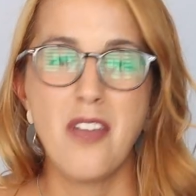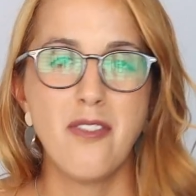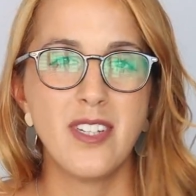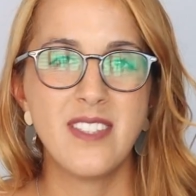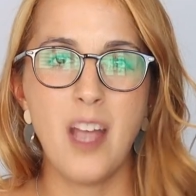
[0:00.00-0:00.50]

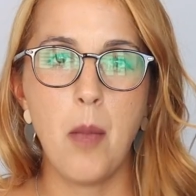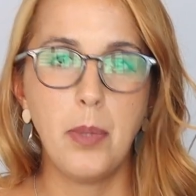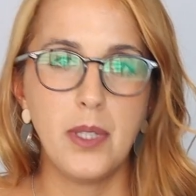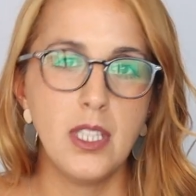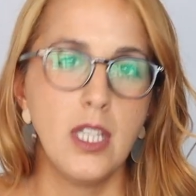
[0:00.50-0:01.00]
For
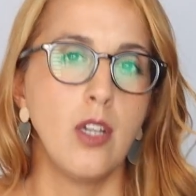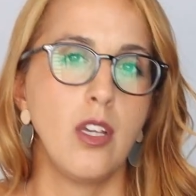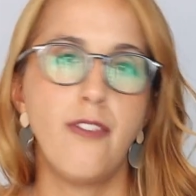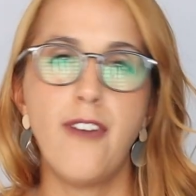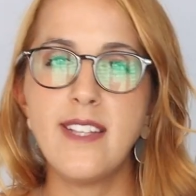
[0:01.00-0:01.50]
example,
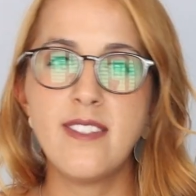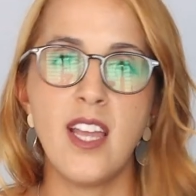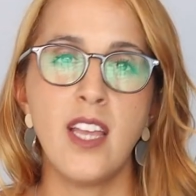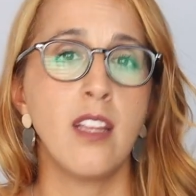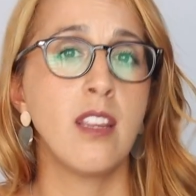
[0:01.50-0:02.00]
if I
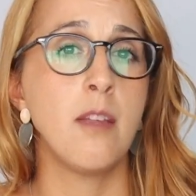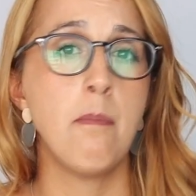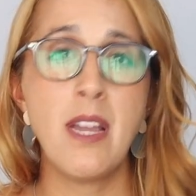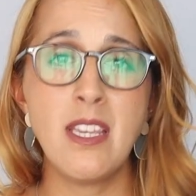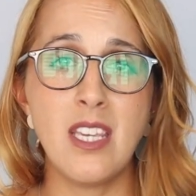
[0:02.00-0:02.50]
say the
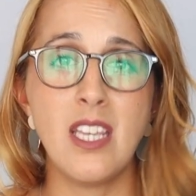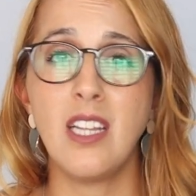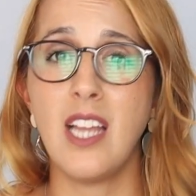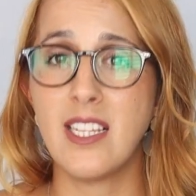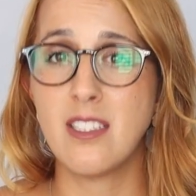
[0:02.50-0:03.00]
monkey
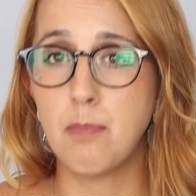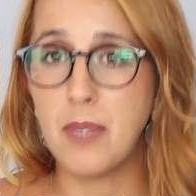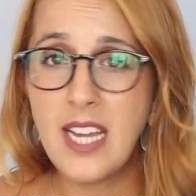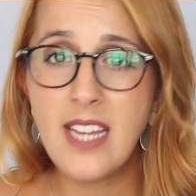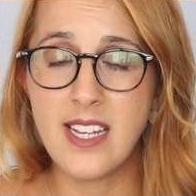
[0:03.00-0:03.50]
likes
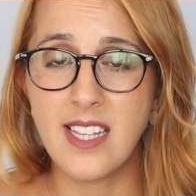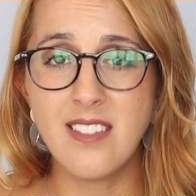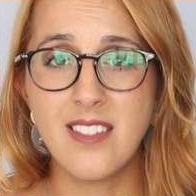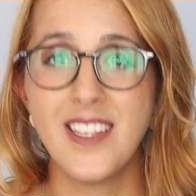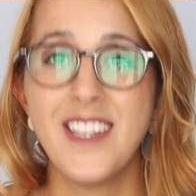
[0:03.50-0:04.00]
bananas,